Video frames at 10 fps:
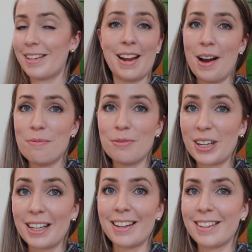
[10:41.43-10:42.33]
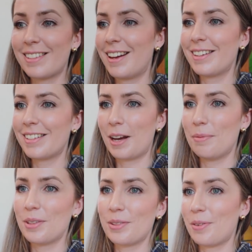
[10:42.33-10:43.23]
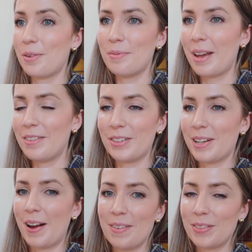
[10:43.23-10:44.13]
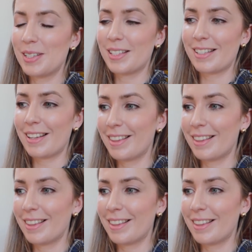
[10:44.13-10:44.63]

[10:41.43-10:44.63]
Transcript: Now I'm really excited to come in this room every time because